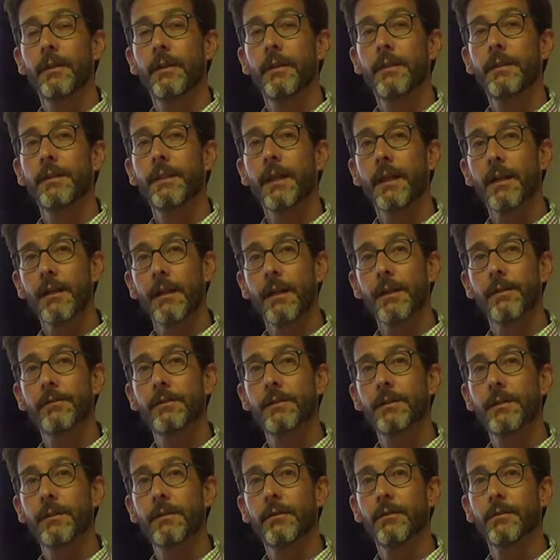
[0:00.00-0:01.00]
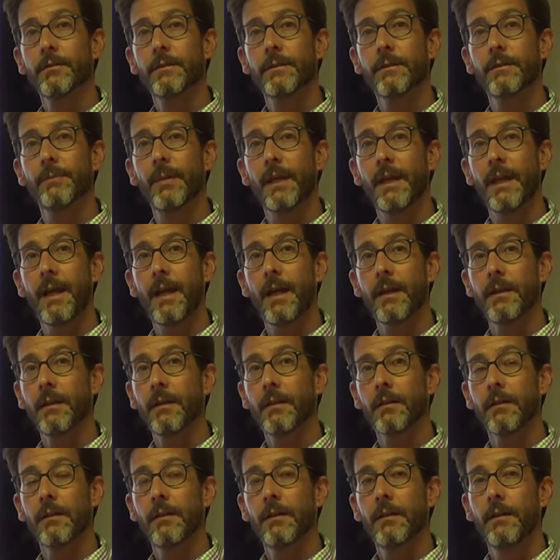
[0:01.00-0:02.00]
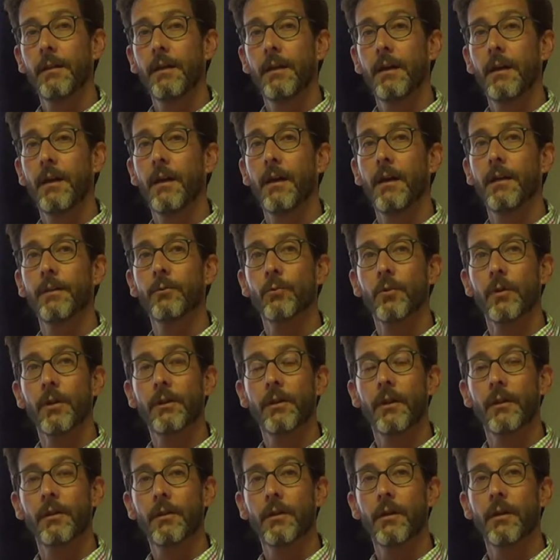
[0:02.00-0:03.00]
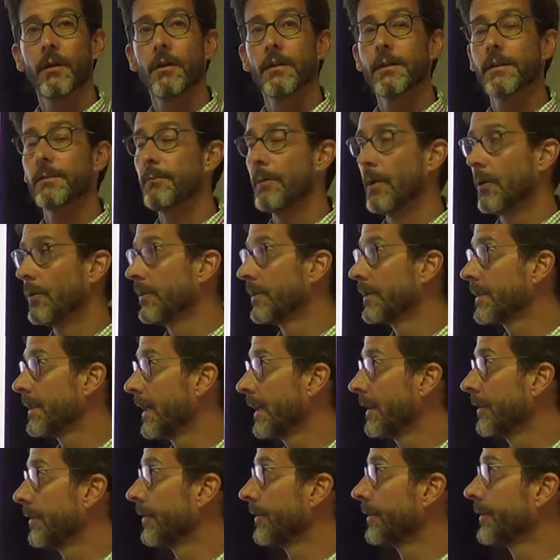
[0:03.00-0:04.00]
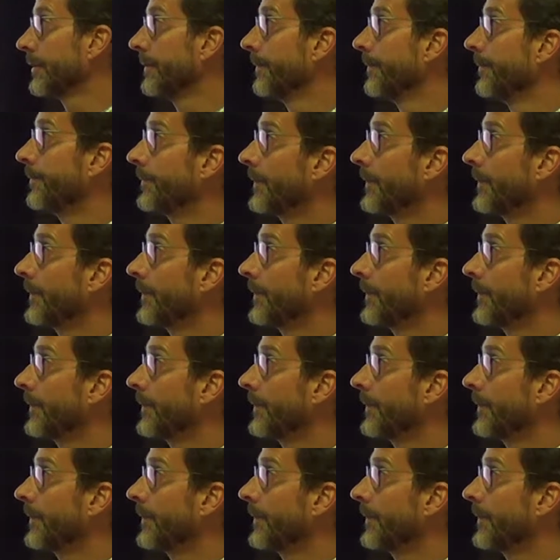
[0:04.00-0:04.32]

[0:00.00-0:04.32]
He's got a lot of skills, a mechanic, has worked on cars and motorcycles,